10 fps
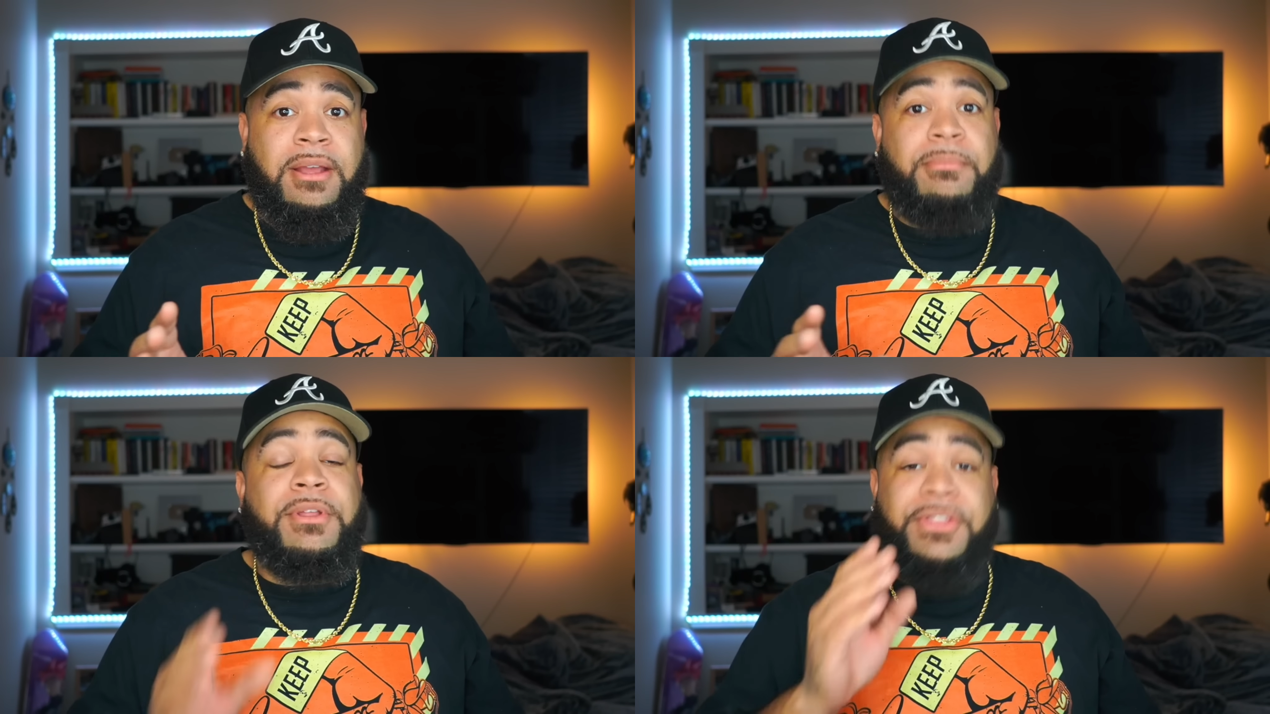
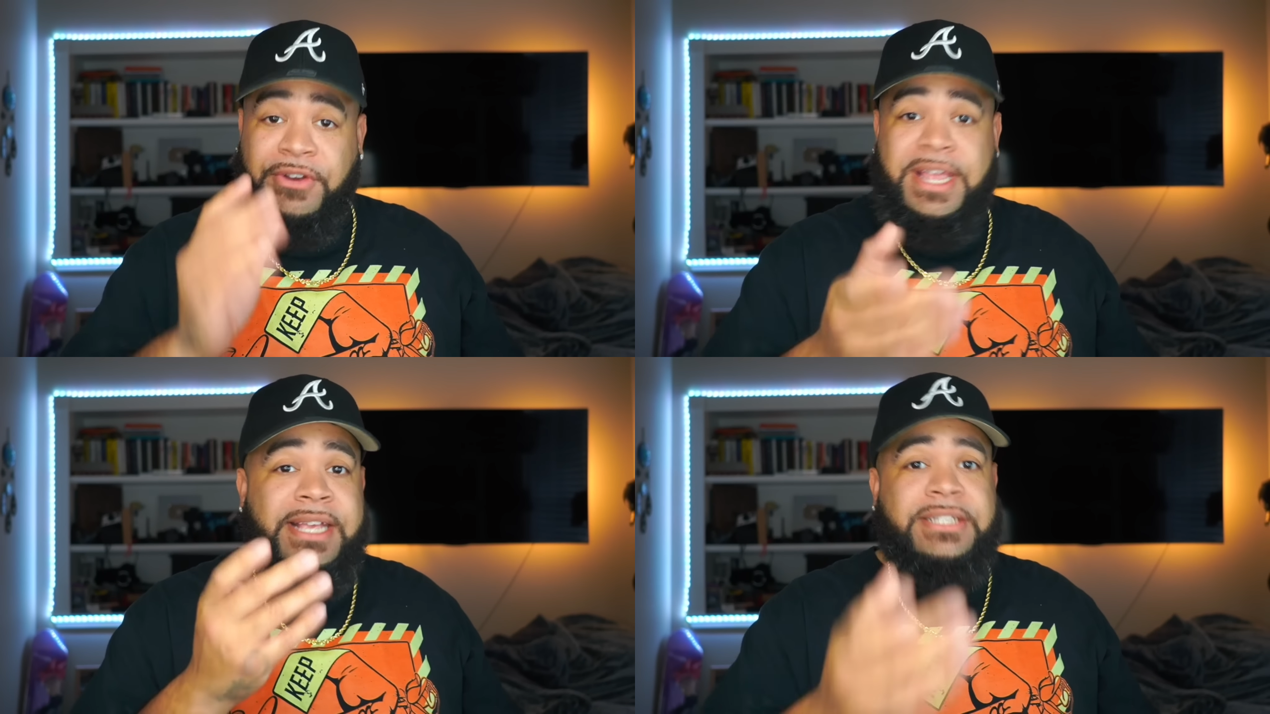but
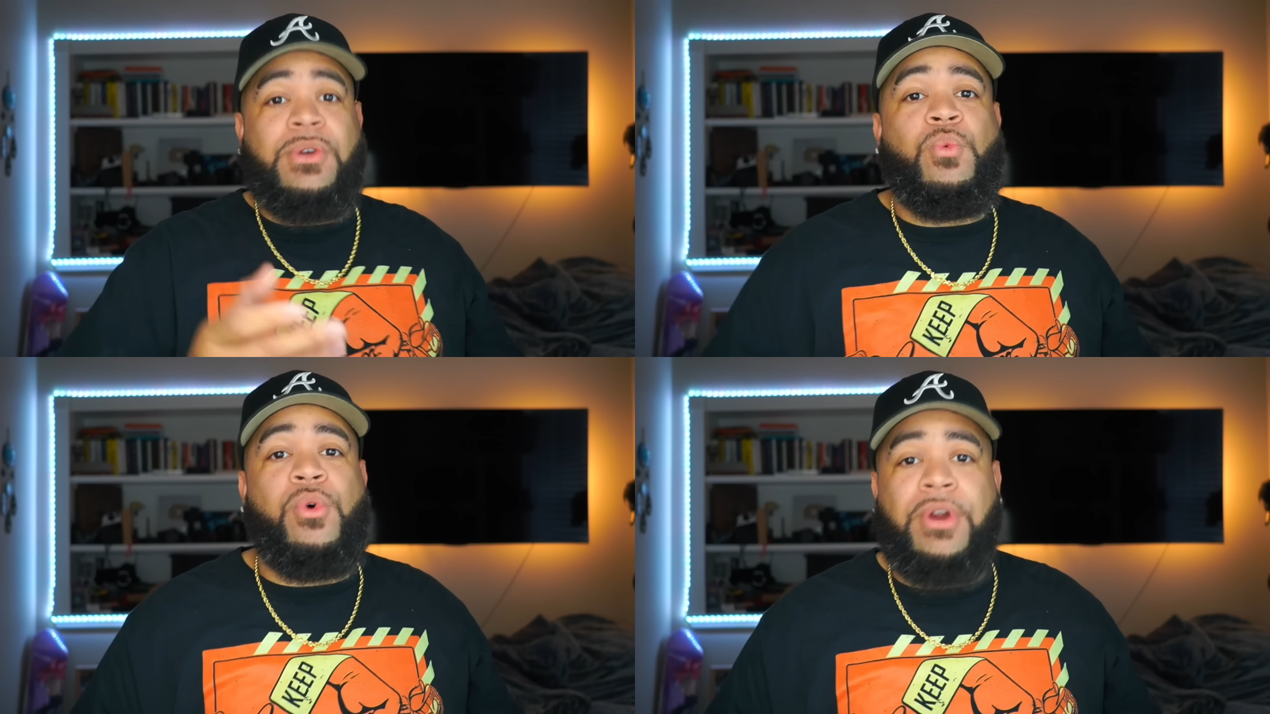there is a
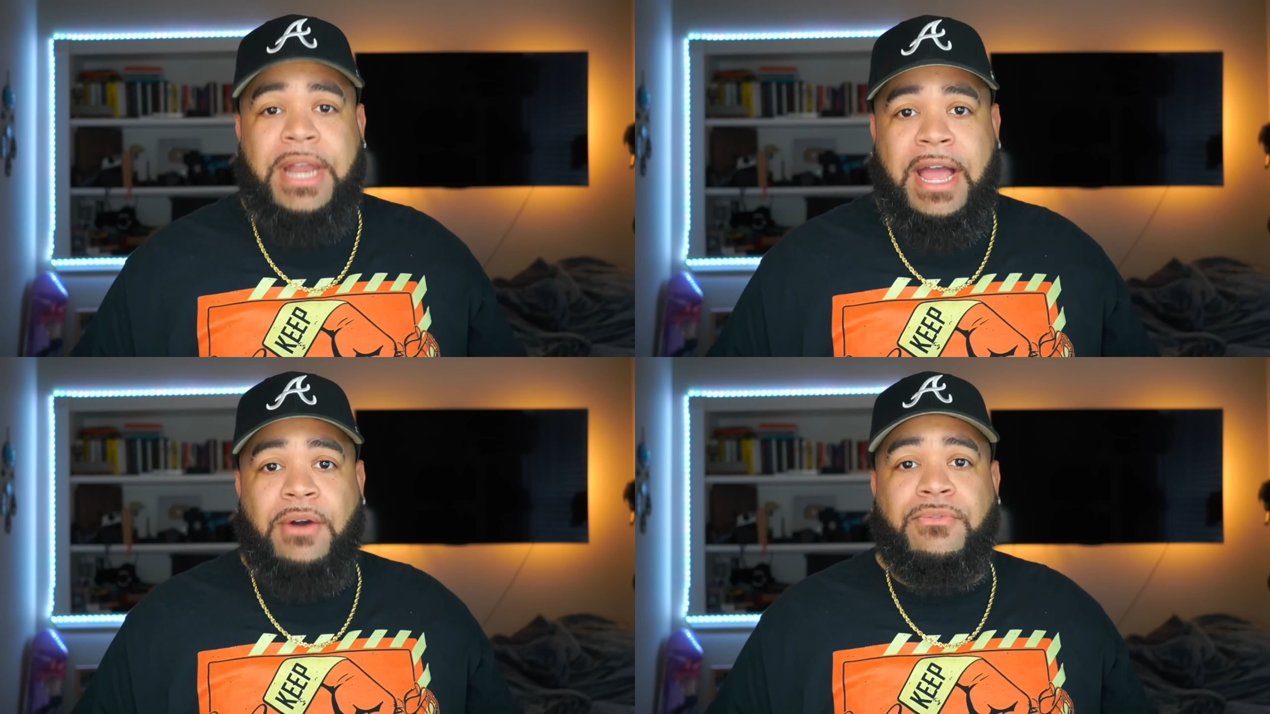warrant
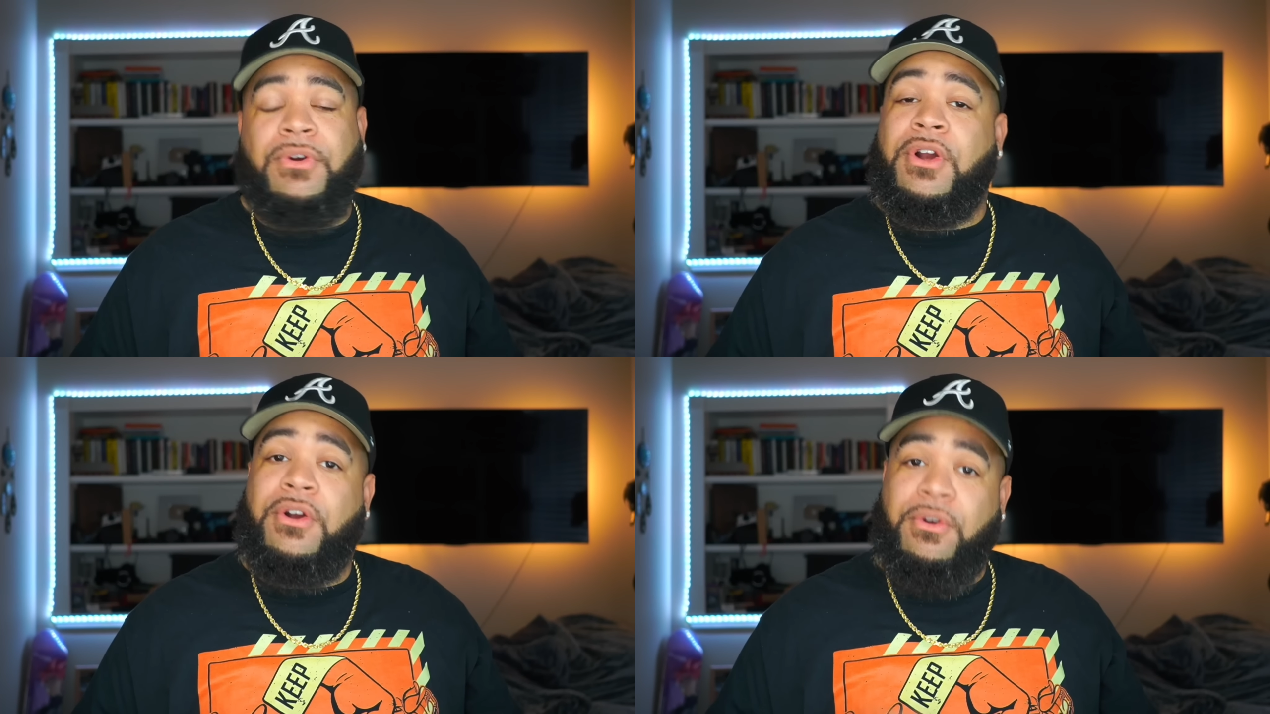out
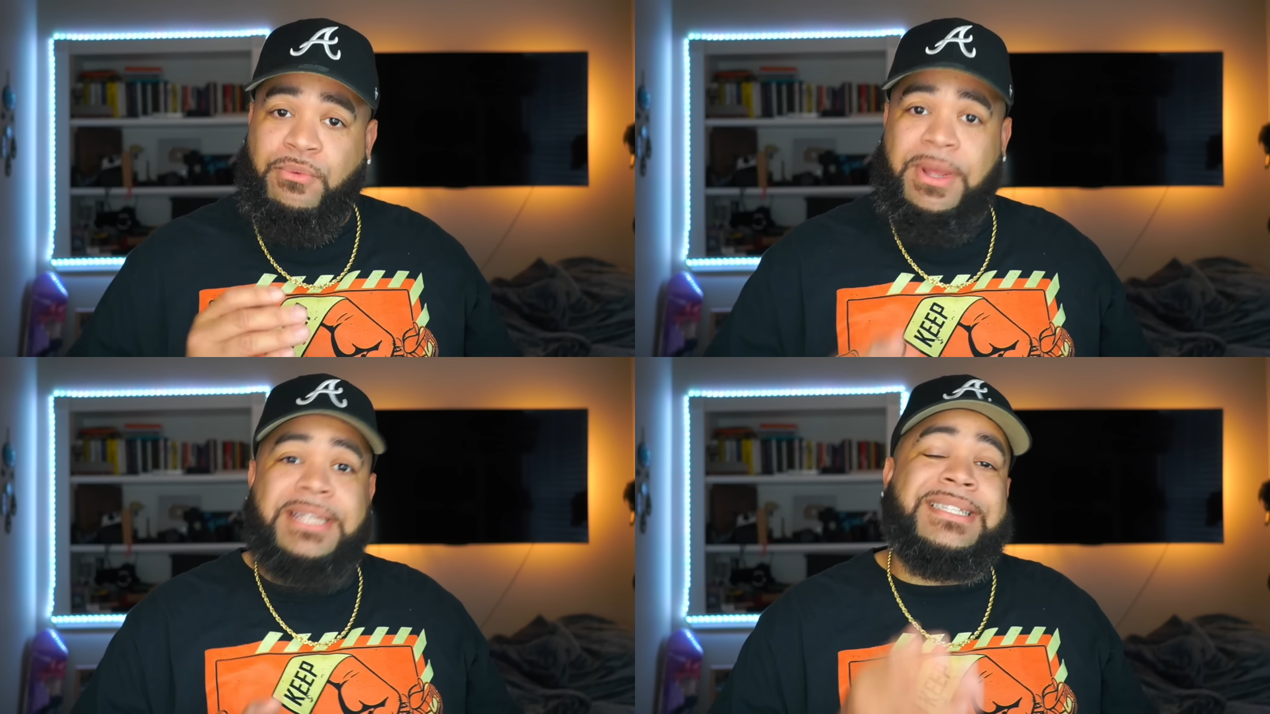for her
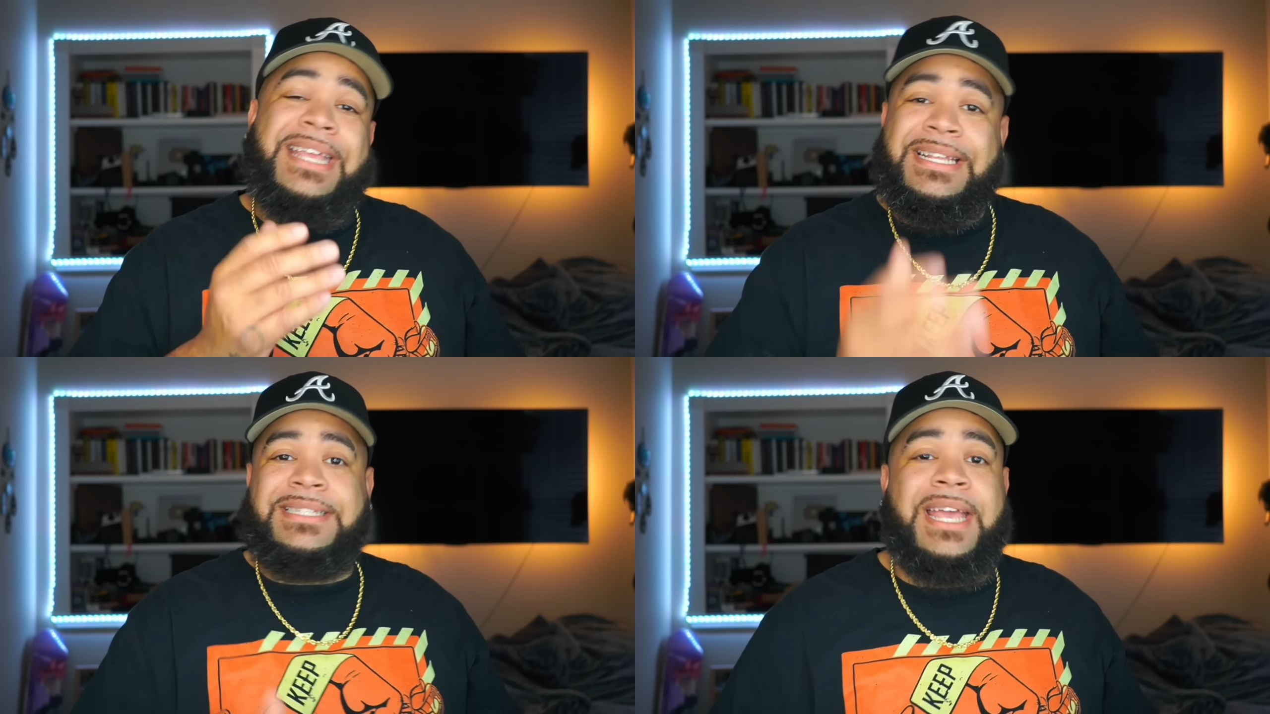arrest
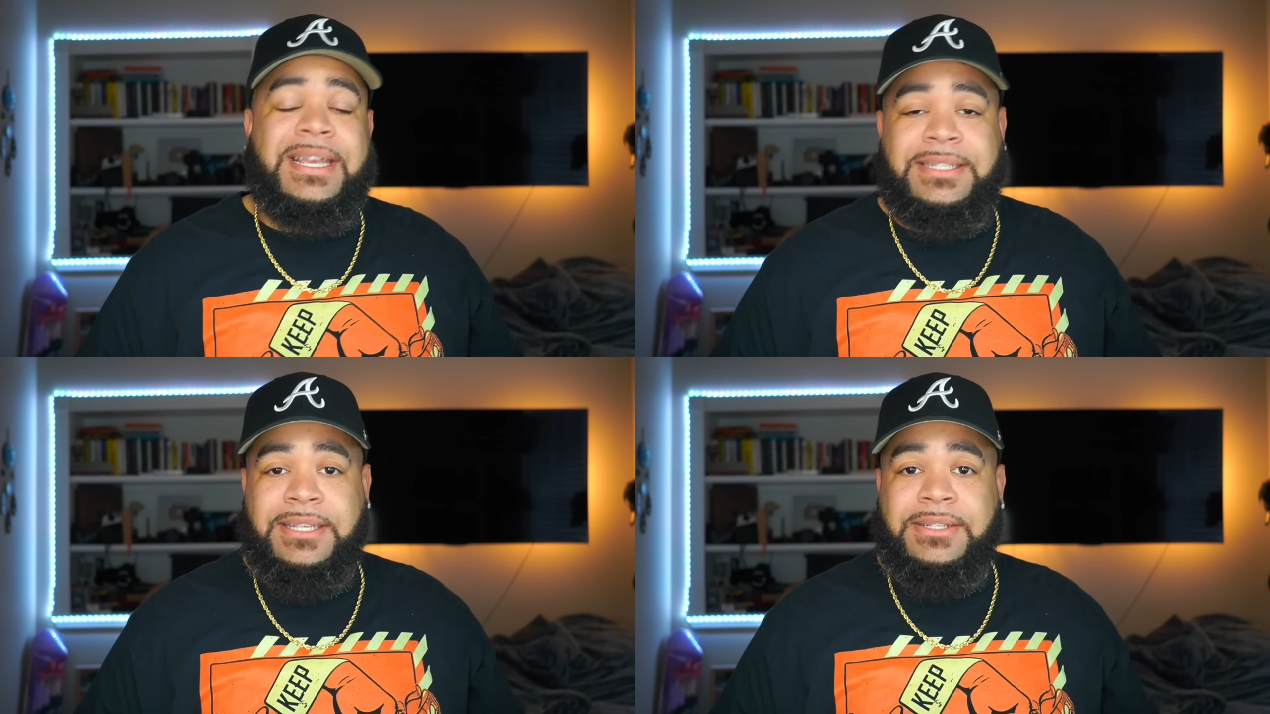in
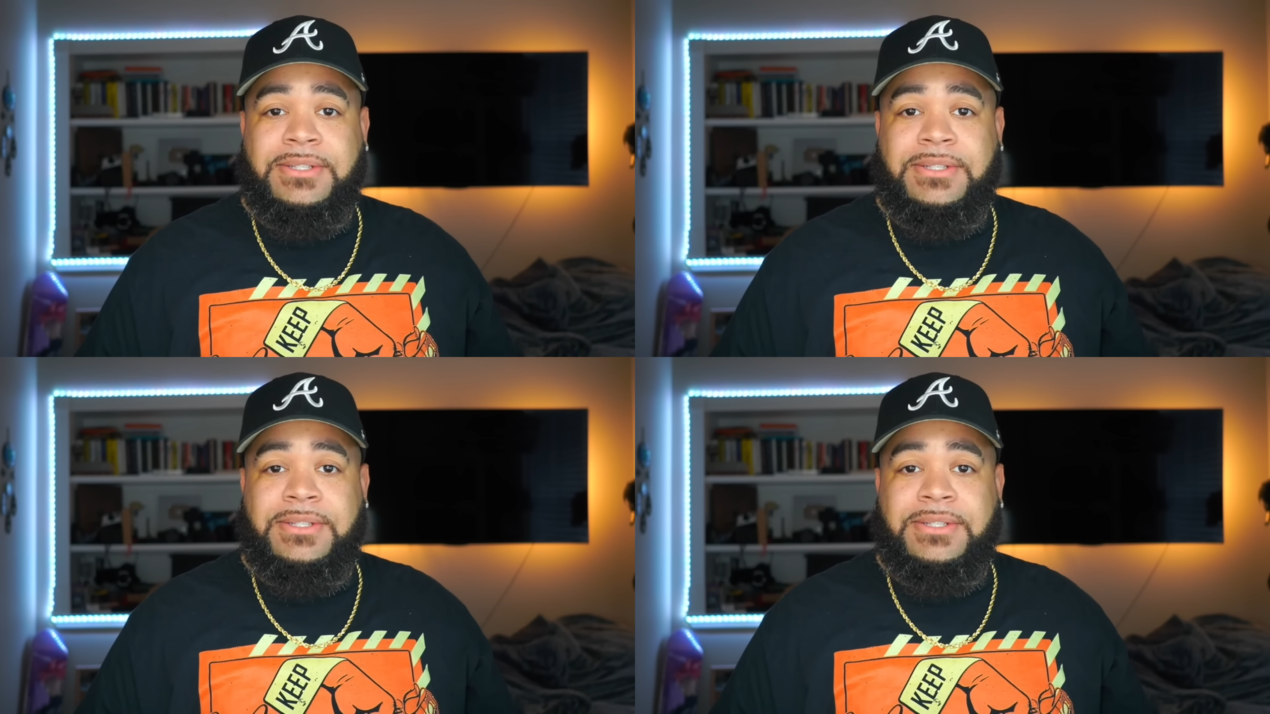Texas.